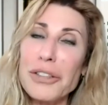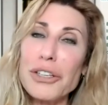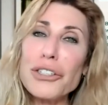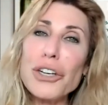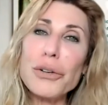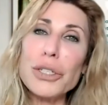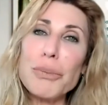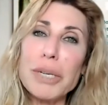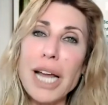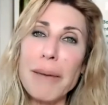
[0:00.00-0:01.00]
This show has
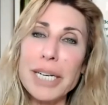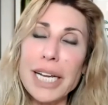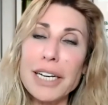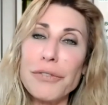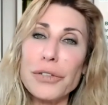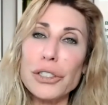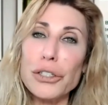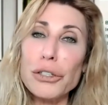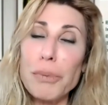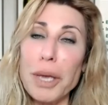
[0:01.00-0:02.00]
been nominated for
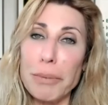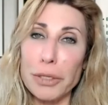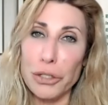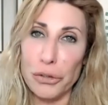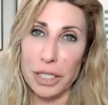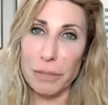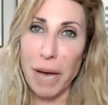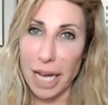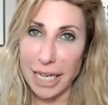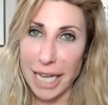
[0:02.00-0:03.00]
two People's Choice
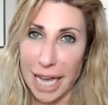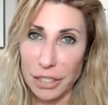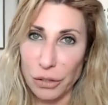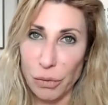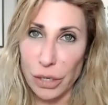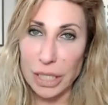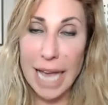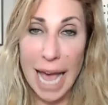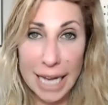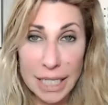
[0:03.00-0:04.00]
Podcast Awards
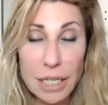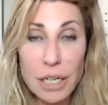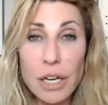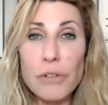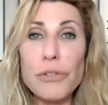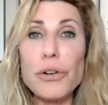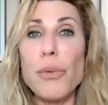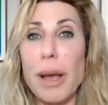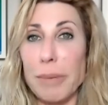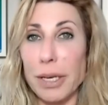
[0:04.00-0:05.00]
and for a
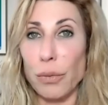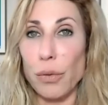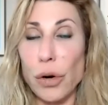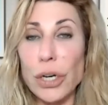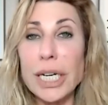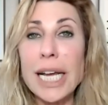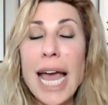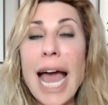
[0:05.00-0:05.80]
Webby Award,